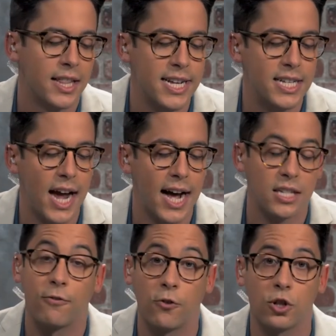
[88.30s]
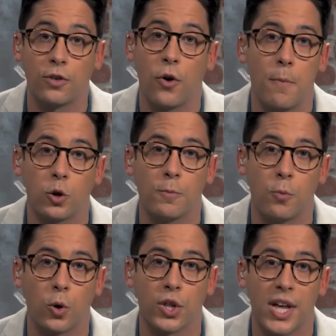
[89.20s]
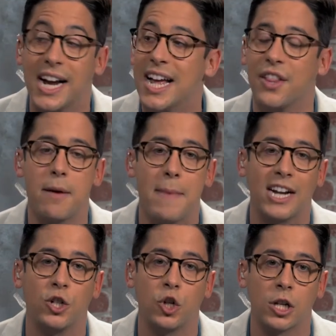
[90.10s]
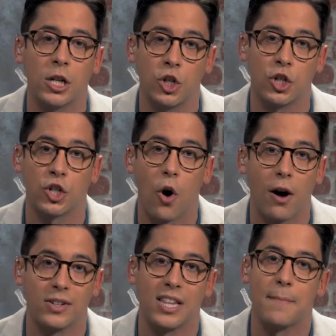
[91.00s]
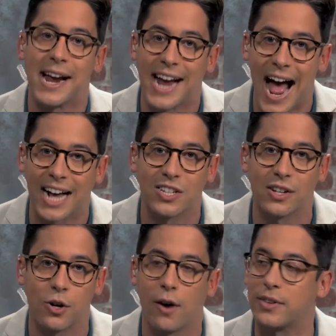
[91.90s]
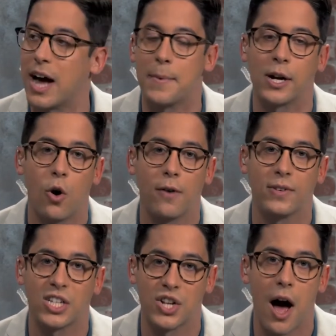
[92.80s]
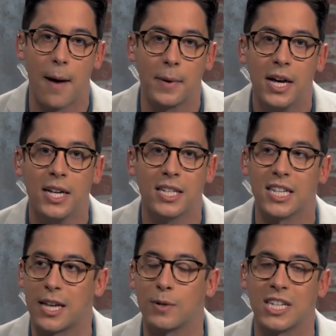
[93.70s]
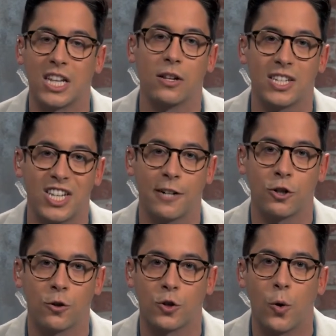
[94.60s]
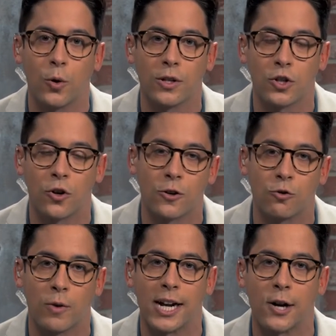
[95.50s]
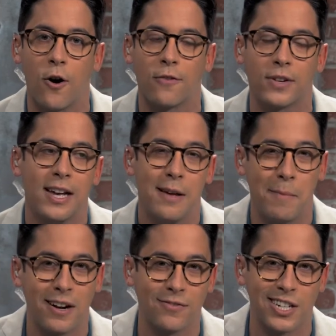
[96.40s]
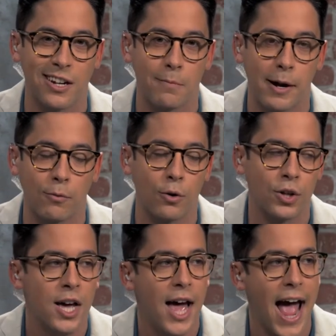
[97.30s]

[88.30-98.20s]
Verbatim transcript: These guys, first of all, most important thing, they make delicious coffee. They make excellent coffee. I've been a coffee snob since I was six years old and started drinking coffee. Might have stunted my growth.